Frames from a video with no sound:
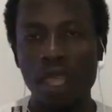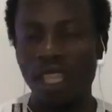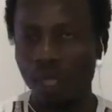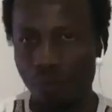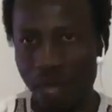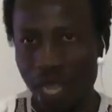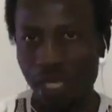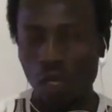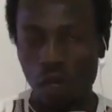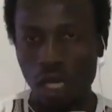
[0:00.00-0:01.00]
is
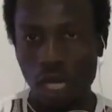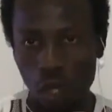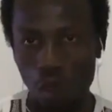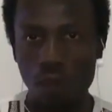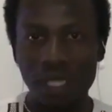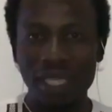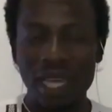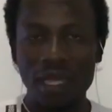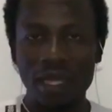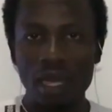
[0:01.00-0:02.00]
based on the economic
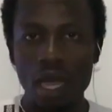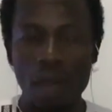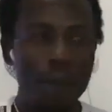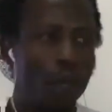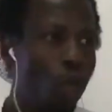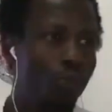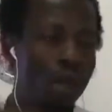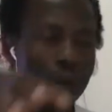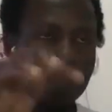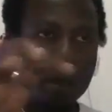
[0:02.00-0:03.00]
side. Because
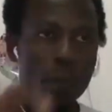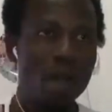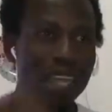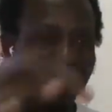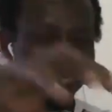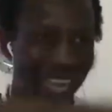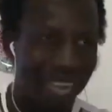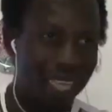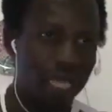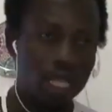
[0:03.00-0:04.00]
people are
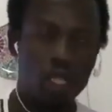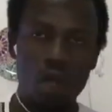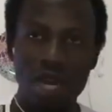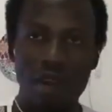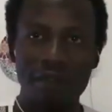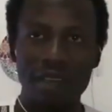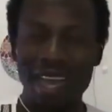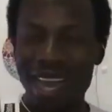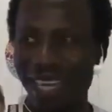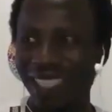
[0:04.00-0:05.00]
striking in South Africa
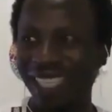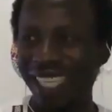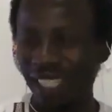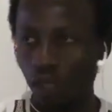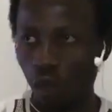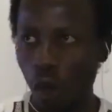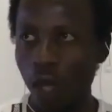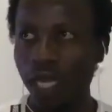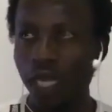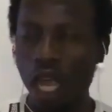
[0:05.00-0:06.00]
and
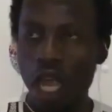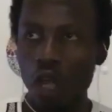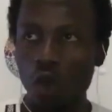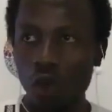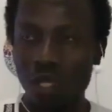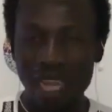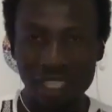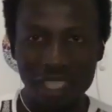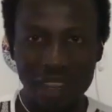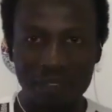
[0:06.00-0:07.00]
destroying goods and
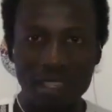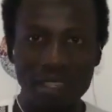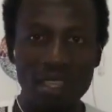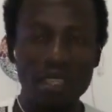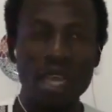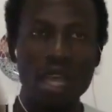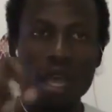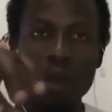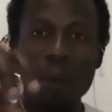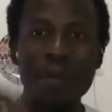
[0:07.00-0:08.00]
services
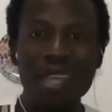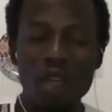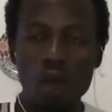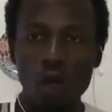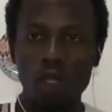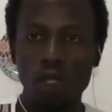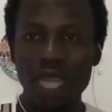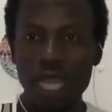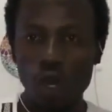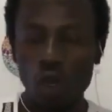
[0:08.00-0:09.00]
because the
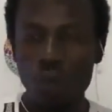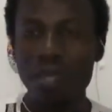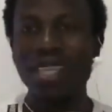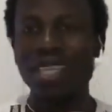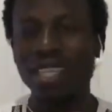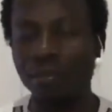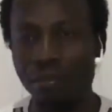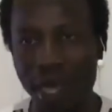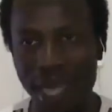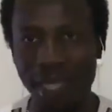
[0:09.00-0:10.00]
economic is
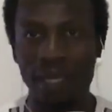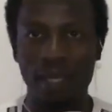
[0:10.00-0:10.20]
bad.